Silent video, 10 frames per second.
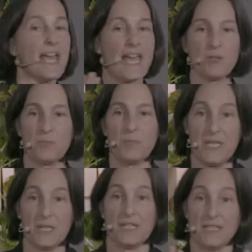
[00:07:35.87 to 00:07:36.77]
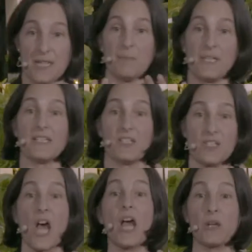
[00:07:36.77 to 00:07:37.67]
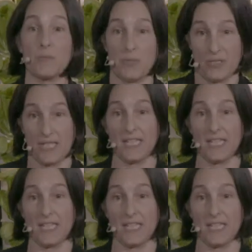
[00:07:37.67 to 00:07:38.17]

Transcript: and be something desirable to